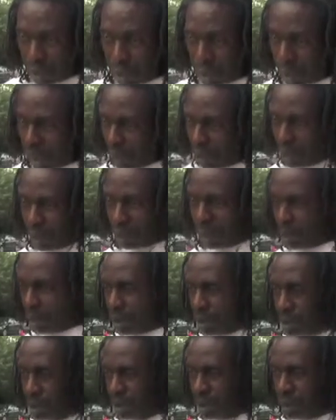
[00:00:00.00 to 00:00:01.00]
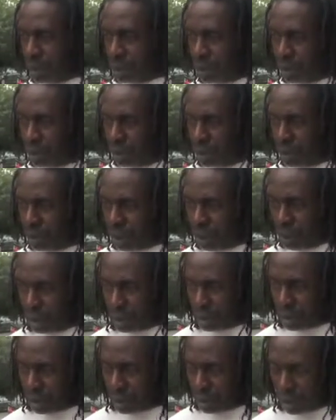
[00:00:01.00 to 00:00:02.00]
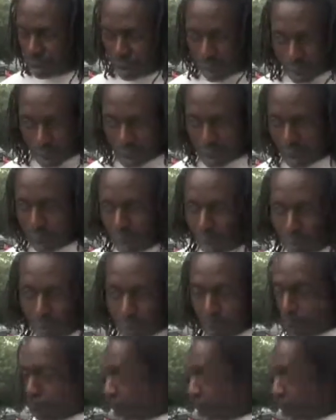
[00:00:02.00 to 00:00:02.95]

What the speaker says: How'd I get here, you know, and just laying. People